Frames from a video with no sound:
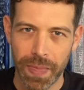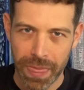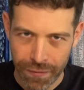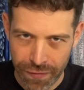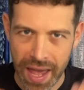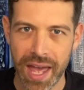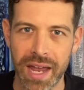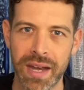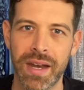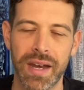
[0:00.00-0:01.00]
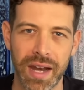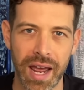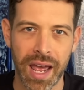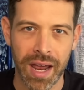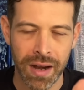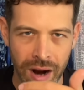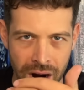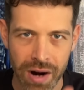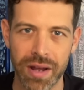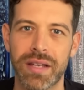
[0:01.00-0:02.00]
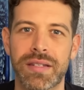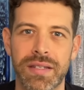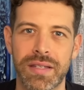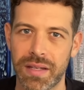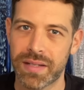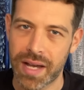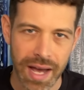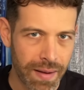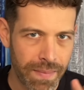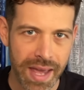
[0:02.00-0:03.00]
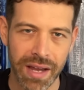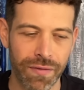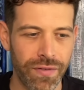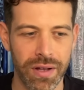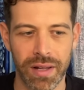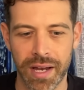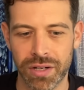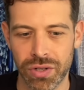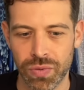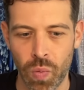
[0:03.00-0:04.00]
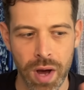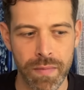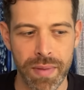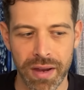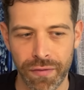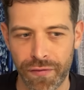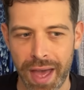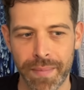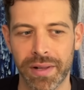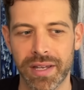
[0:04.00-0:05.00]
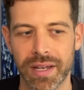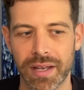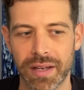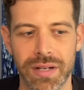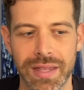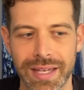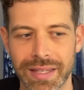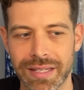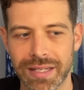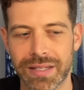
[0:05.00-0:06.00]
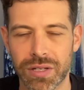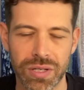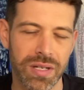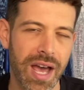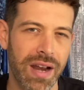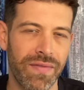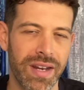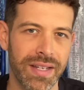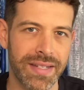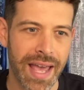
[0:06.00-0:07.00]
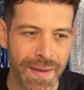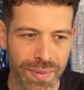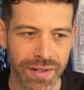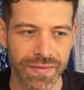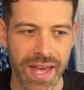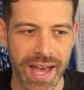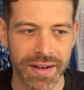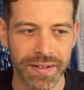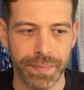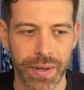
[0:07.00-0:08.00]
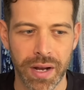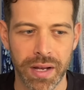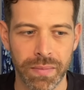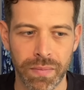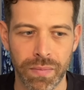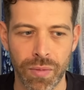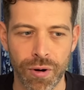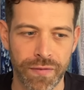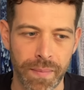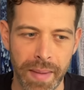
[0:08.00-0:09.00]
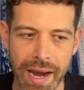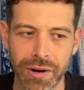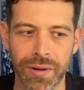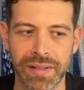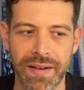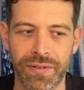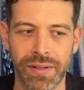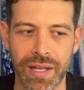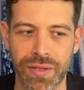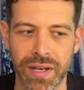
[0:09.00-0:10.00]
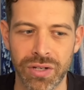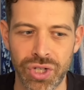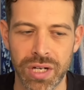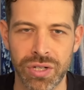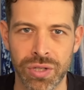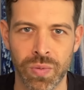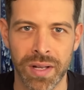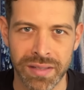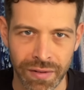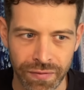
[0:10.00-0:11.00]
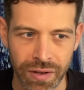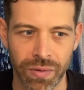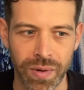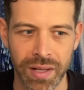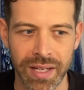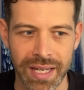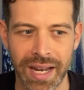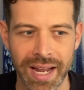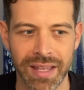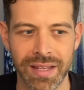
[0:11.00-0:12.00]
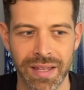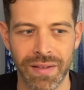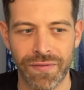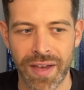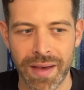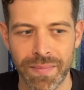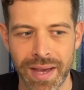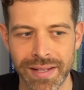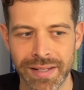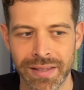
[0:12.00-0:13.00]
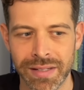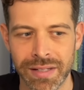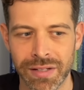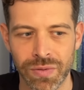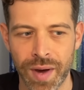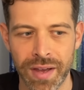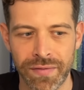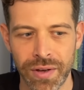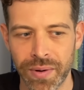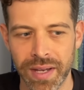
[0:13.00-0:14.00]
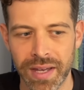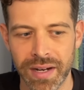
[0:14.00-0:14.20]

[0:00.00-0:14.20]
fan and artist to kind of make it feel like just one big family. So I think this is just kind of an example of that. But on more of a micro level, I think Jin just wants to feel really connected to the fan base, and this is his way of doing it.